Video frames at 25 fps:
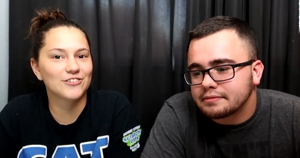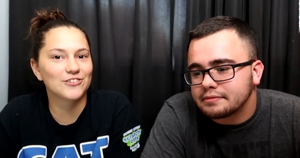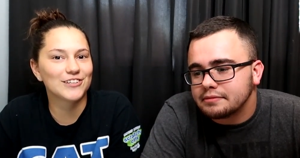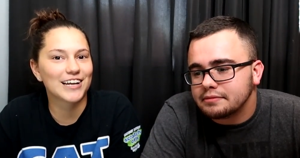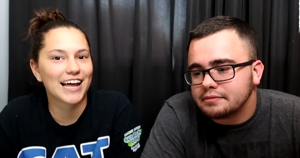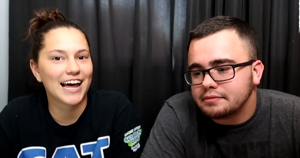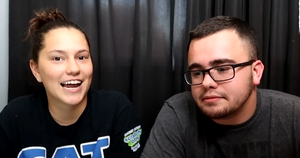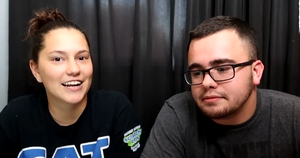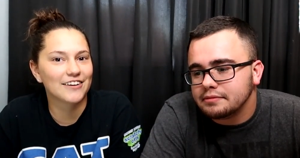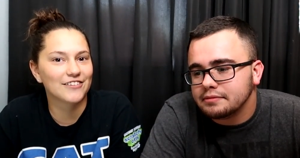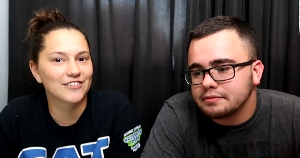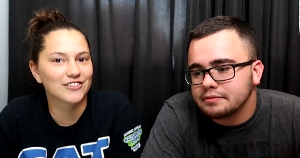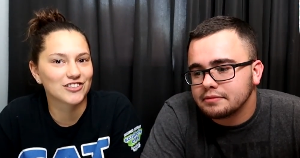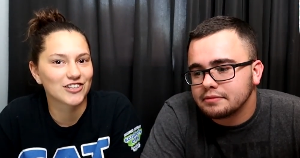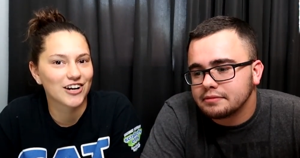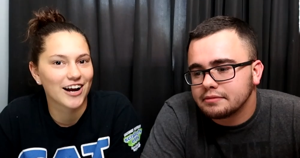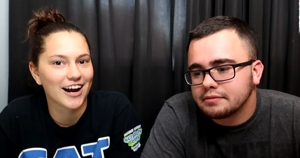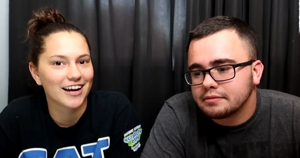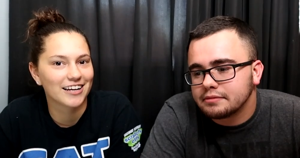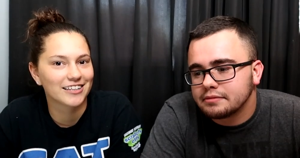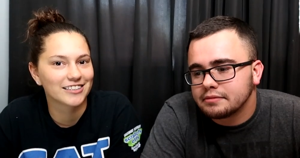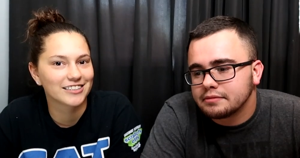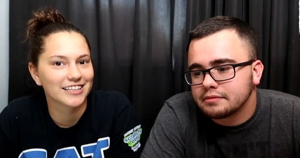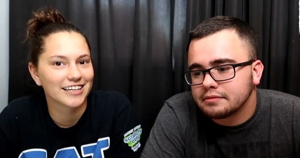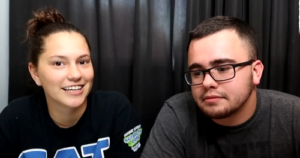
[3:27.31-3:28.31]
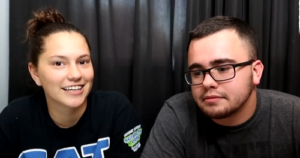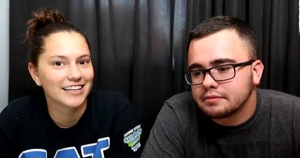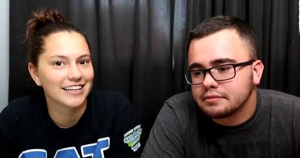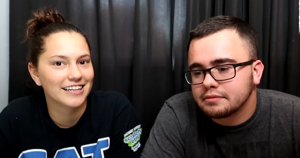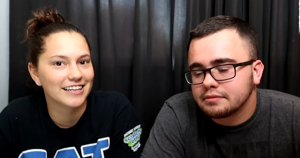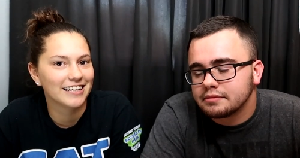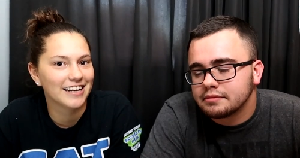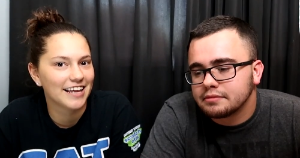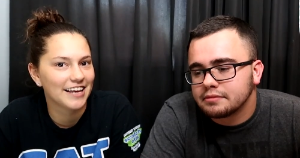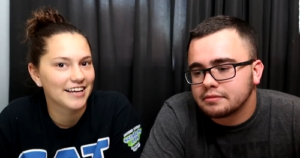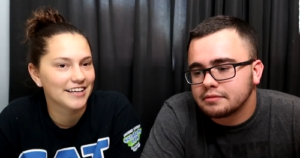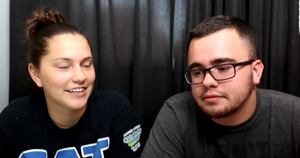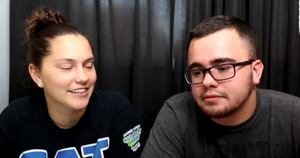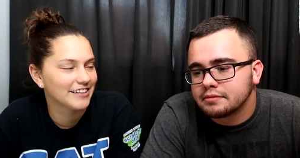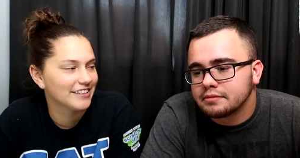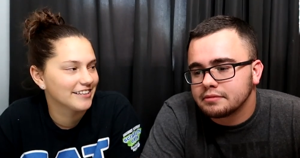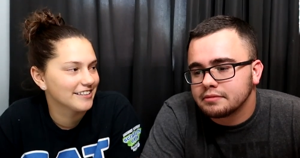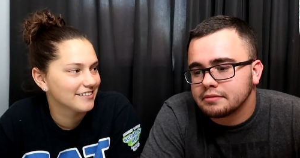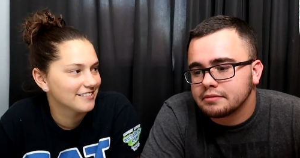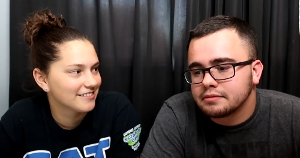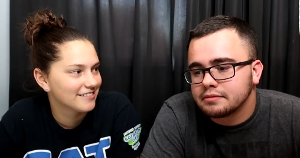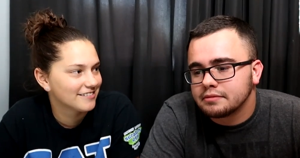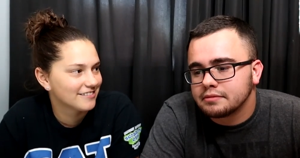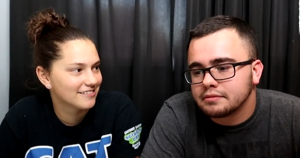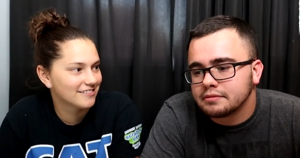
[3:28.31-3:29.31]
Speaker 1: food out of a trash can and ate it.
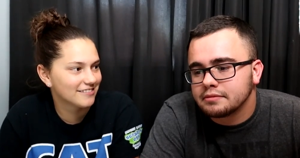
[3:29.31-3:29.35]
